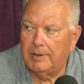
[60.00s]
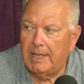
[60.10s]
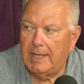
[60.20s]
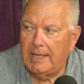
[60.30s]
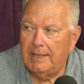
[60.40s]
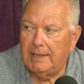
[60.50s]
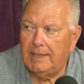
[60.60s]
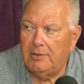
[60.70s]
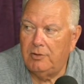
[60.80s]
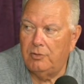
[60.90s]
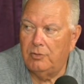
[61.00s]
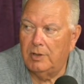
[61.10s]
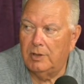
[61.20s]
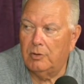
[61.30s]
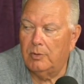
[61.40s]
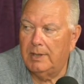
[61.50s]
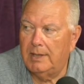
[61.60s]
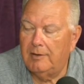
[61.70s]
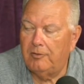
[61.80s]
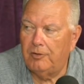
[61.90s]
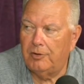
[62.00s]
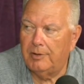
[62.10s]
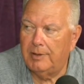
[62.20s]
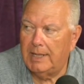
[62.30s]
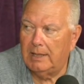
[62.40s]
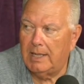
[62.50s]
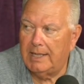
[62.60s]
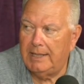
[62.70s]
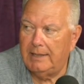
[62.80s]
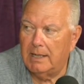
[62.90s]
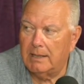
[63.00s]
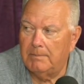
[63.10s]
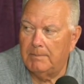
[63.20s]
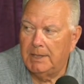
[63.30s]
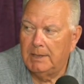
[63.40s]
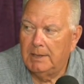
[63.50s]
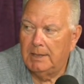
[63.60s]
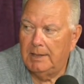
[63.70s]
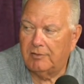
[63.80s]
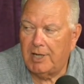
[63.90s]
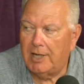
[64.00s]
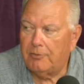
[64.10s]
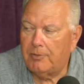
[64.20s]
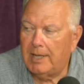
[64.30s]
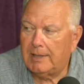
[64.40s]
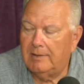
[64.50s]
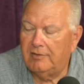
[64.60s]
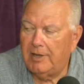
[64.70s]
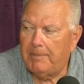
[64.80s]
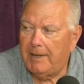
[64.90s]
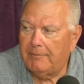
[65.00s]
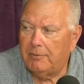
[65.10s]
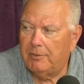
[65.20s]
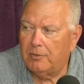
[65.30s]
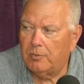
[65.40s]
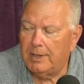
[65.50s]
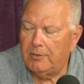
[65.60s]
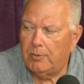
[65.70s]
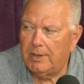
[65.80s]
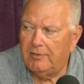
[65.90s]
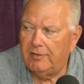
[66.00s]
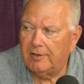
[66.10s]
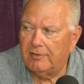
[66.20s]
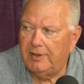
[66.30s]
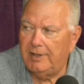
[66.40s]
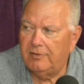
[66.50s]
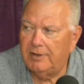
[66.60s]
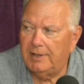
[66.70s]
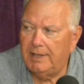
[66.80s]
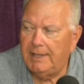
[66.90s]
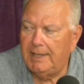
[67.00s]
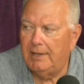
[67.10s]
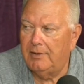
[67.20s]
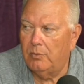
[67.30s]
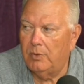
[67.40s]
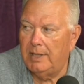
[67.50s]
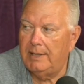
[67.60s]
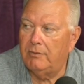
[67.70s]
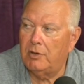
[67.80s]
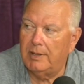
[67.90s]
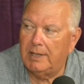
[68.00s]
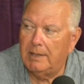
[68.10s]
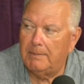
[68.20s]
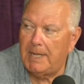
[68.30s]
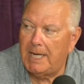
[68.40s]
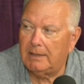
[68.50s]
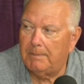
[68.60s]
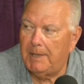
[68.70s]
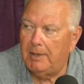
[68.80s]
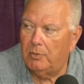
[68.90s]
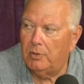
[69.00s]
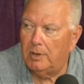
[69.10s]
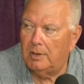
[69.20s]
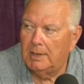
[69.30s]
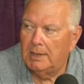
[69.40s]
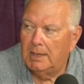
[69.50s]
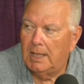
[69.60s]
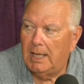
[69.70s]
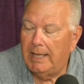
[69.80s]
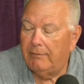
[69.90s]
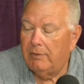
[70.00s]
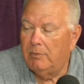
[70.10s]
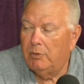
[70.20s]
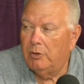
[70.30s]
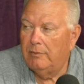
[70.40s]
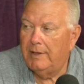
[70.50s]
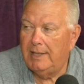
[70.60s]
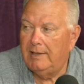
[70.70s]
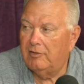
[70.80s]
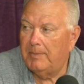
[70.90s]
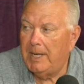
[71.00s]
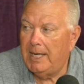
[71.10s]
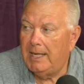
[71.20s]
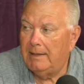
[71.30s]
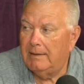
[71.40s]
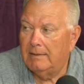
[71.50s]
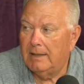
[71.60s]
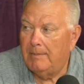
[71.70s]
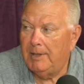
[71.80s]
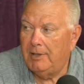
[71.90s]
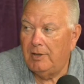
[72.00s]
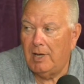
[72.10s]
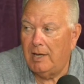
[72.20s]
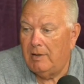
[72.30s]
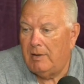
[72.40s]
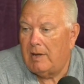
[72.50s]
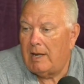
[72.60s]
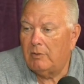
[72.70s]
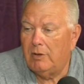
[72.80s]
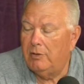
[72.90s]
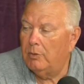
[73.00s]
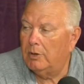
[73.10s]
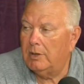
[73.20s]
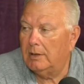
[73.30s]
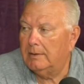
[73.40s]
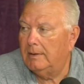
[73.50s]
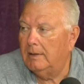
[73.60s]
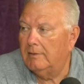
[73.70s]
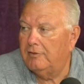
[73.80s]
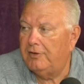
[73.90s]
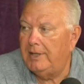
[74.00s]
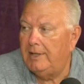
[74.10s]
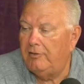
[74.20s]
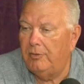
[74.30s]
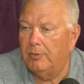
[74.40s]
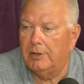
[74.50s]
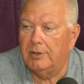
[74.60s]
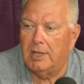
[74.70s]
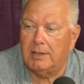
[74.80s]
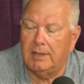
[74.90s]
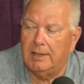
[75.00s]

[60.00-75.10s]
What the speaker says: I think he knew going into this year he had a lot of heat on him. His contract is up after the 2026 season. He needed to win, even though they cut back the payroll. Every move that he has made, I mean, I don't care. You want to talk Dylan Cease, you want to talk